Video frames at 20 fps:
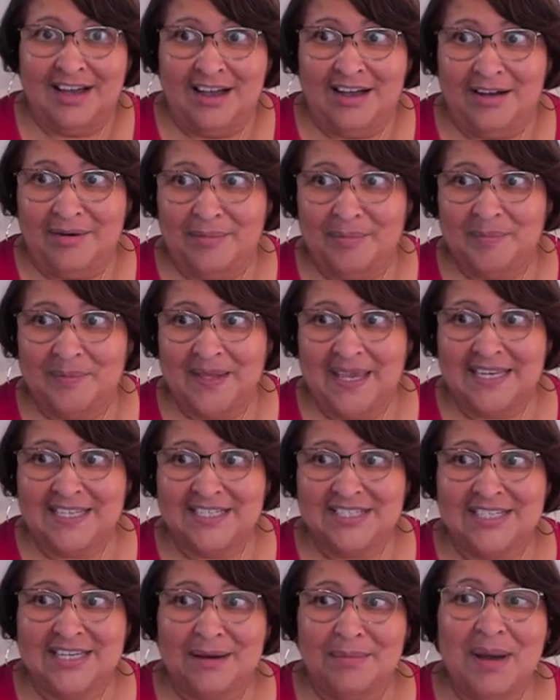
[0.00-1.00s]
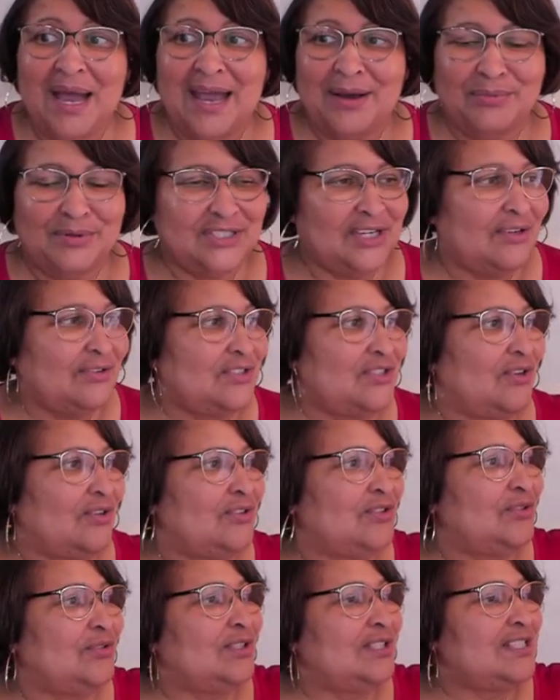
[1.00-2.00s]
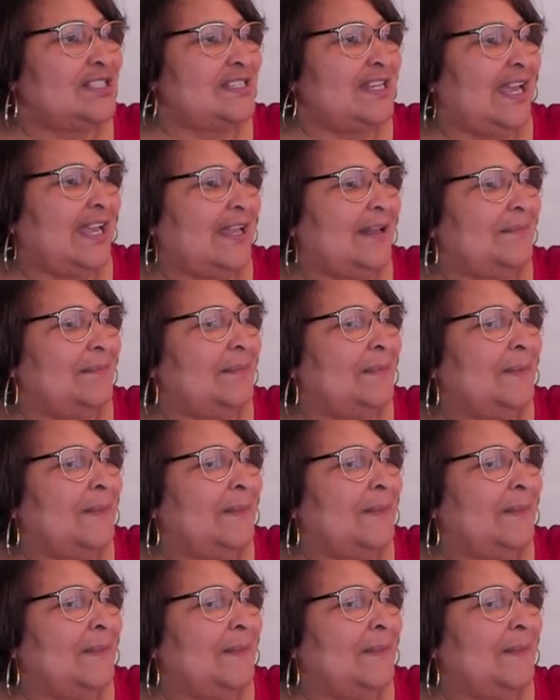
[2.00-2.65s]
um, HDMI, which I'll show you in a second.